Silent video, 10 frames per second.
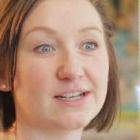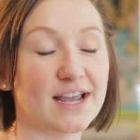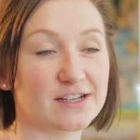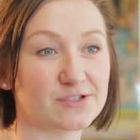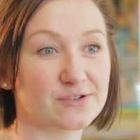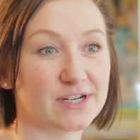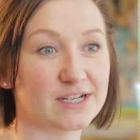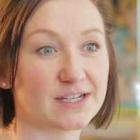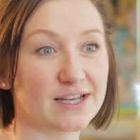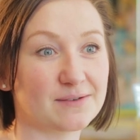and
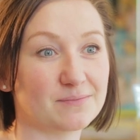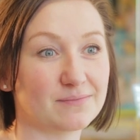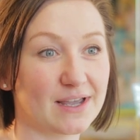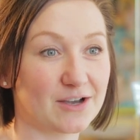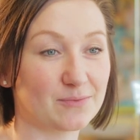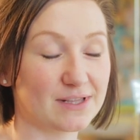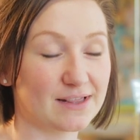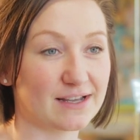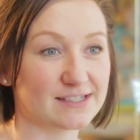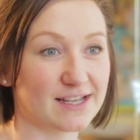extra help
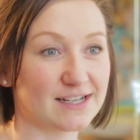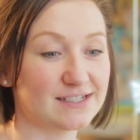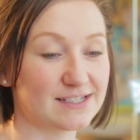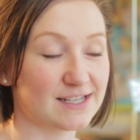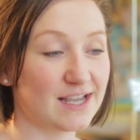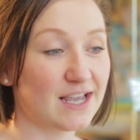in that sense.